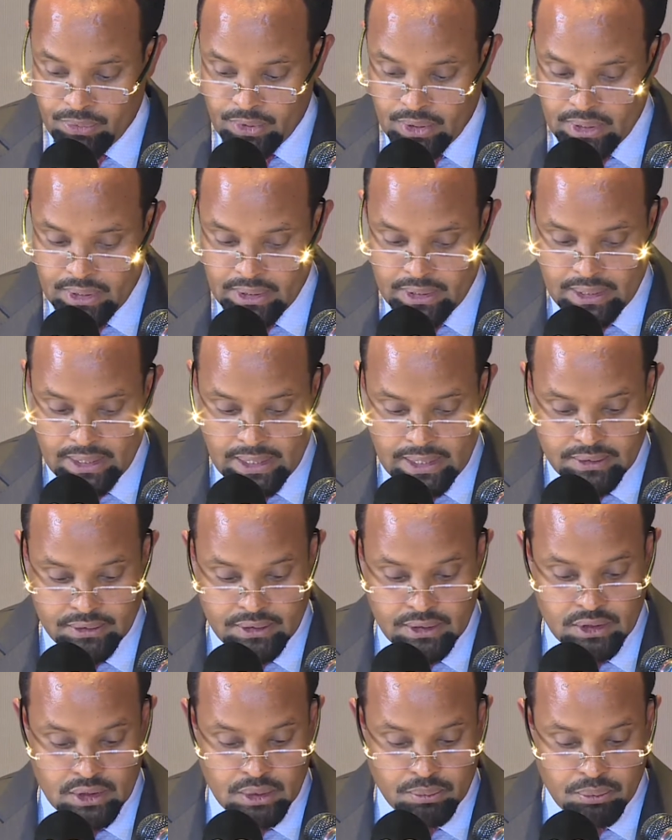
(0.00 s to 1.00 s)
and
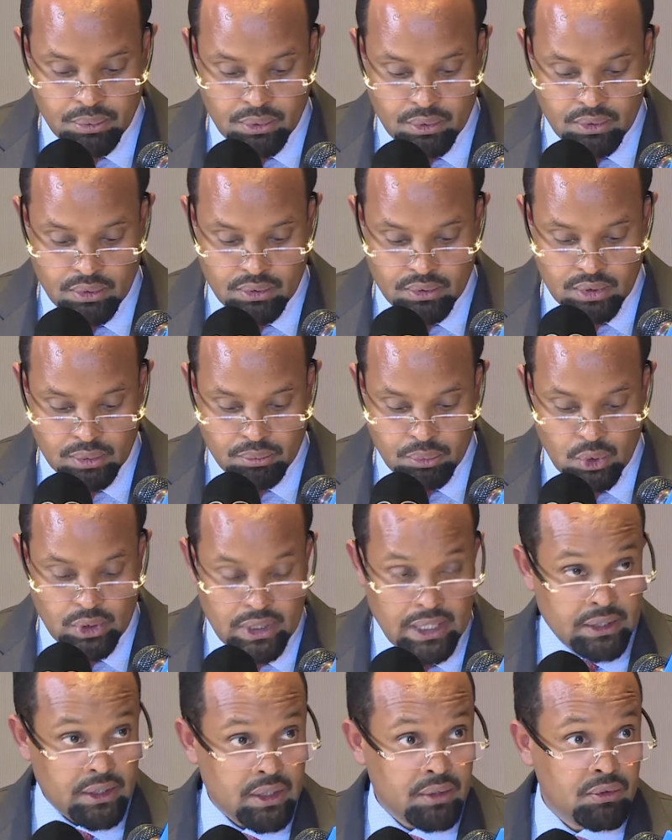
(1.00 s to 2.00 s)
enhancing the
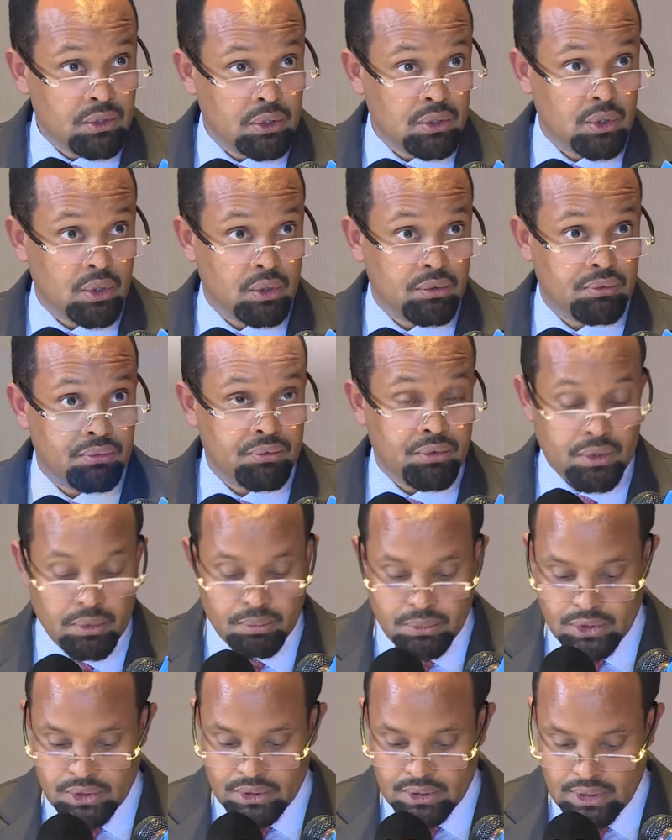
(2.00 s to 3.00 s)
productivity of
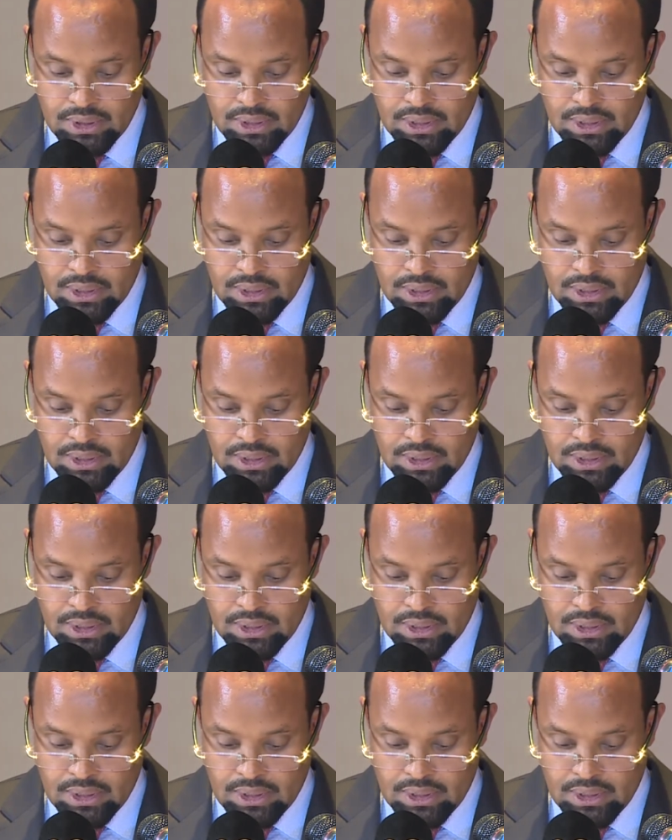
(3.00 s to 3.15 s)
firms